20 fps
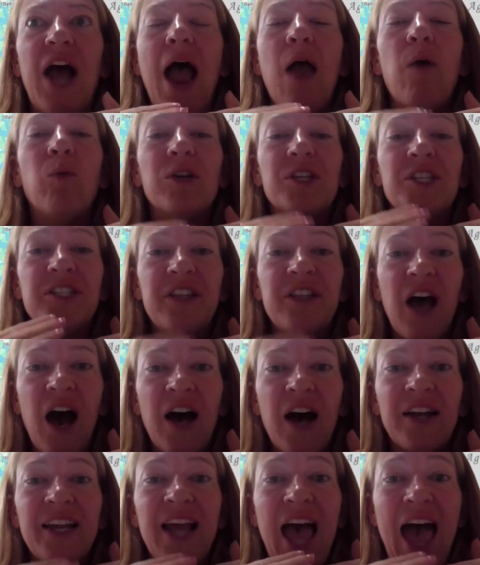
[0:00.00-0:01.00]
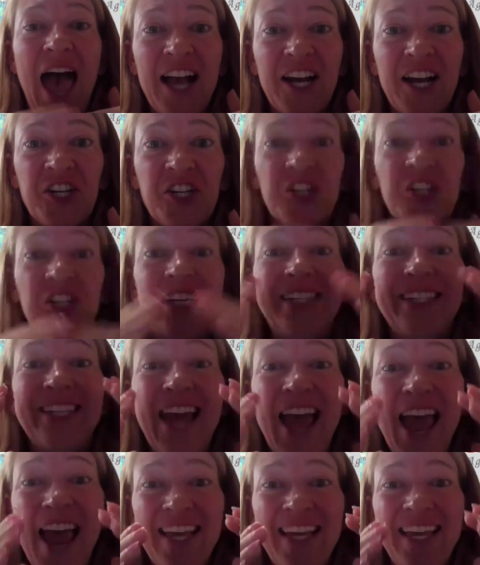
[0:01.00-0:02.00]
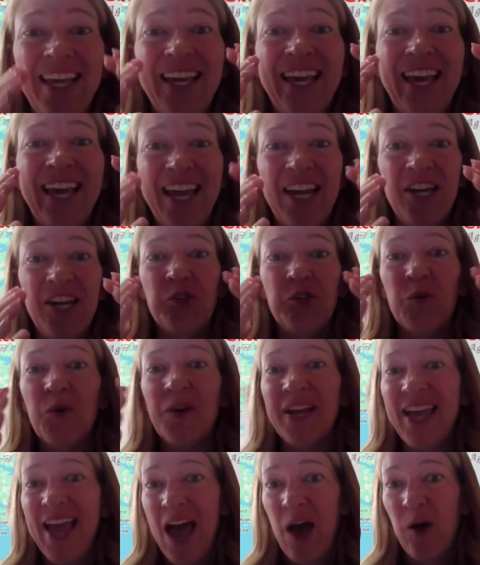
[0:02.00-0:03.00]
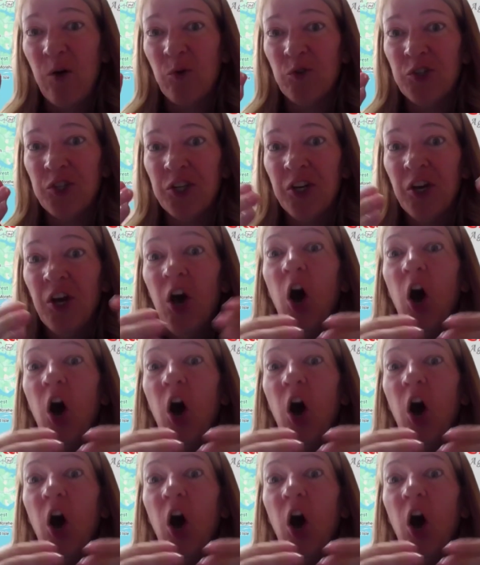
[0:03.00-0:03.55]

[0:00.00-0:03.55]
I was not actually taking into account